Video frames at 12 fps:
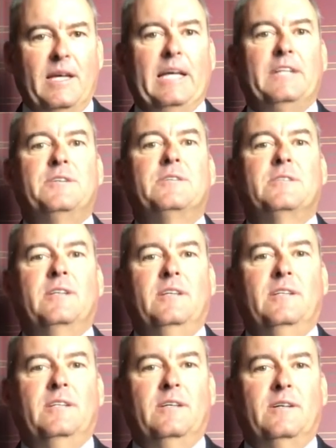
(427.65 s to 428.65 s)

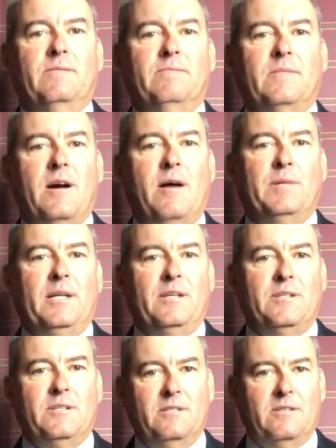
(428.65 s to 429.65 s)
interesting
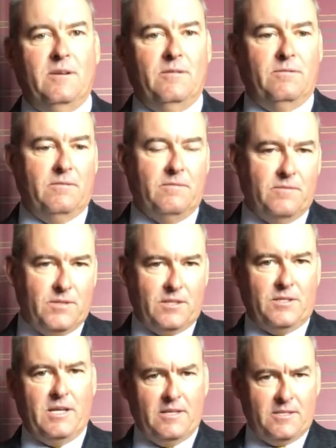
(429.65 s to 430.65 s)
combinations of
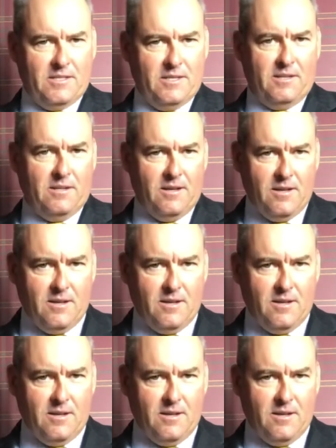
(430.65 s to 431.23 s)
success and